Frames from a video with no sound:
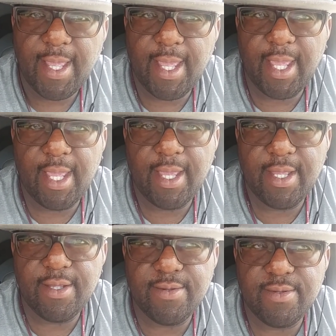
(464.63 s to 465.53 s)

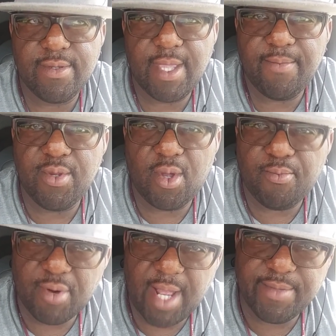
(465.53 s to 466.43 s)
And they,
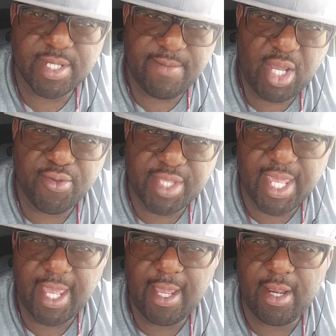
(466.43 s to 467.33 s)
promised them health
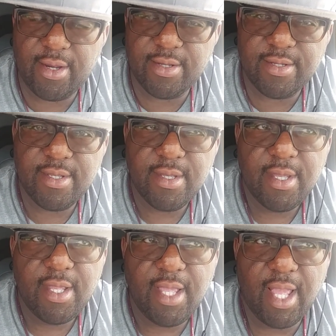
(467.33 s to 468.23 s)
care and
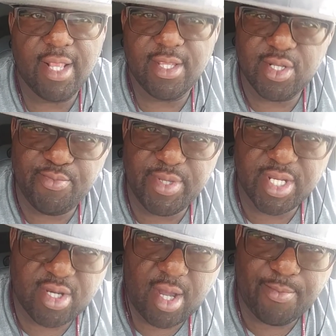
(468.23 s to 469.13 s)
a little bit
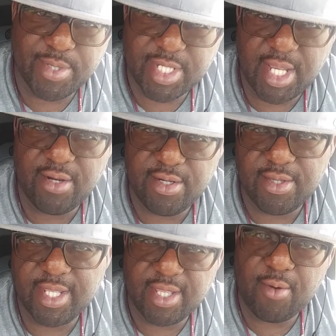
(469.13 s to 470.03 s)
of compensation,
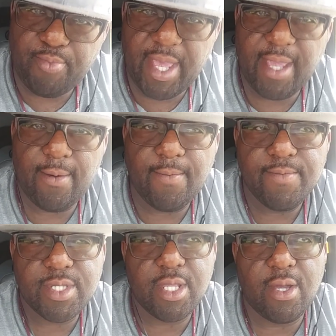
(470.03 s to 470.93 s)
that they'll pay them.
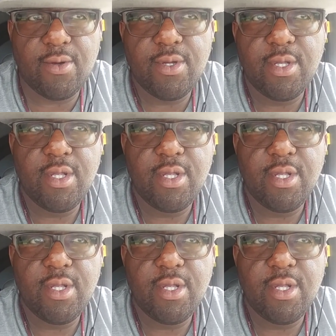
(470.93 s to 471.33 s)
So